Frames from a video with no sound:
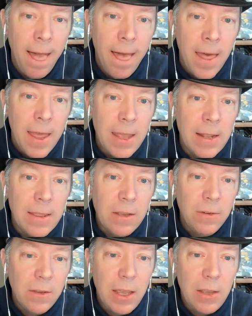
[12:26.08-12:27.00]
In
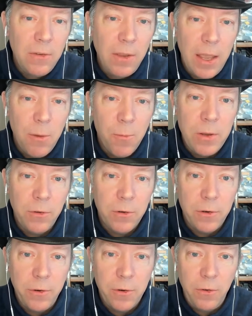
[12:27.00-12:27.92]
this case, a
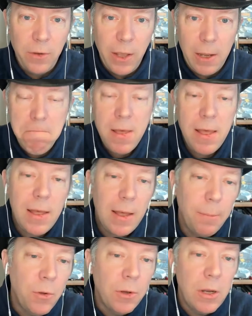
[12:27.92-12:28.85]
researcher said, ah,
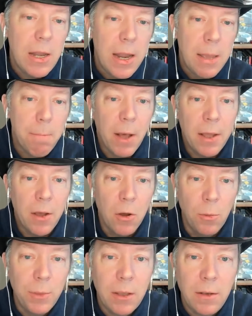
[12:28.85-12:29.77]
I'm going to name my
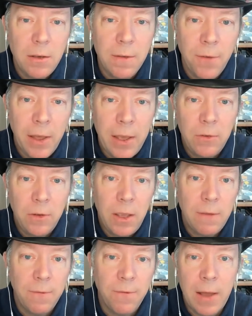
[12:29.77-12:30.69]
HomeKit device
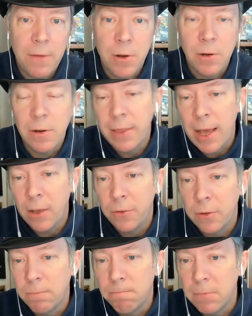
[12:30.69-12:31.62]
a
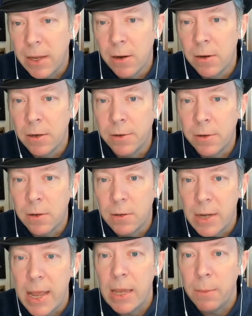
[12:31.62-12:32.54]
500,000 character
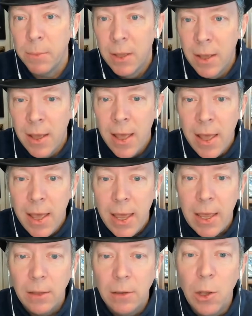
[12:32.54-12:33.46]
name.
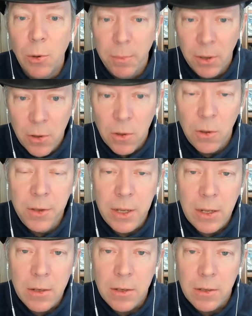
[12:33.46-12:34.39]
And lo and behold,
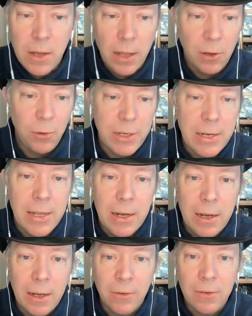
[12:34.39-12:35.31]
it not only did
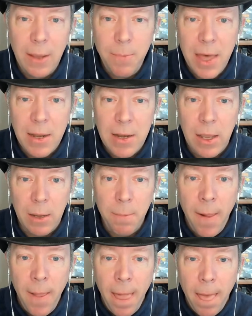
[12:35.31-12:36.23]
it accept that name,
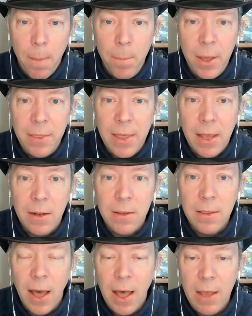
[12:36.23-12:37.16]
but then
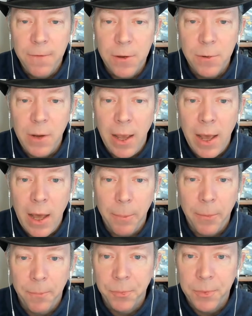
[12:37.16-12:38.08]
the iPhone
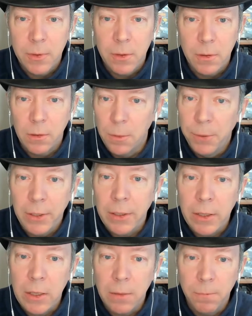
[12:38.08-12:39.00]
app
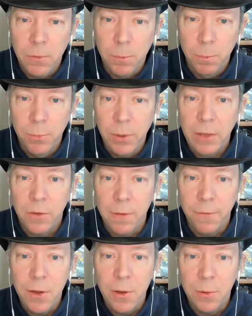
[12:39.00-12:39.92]
completely bricks the
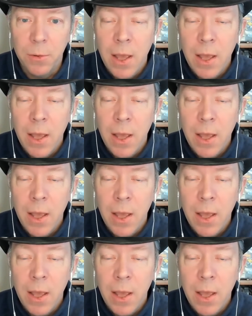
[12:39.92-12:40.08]
phone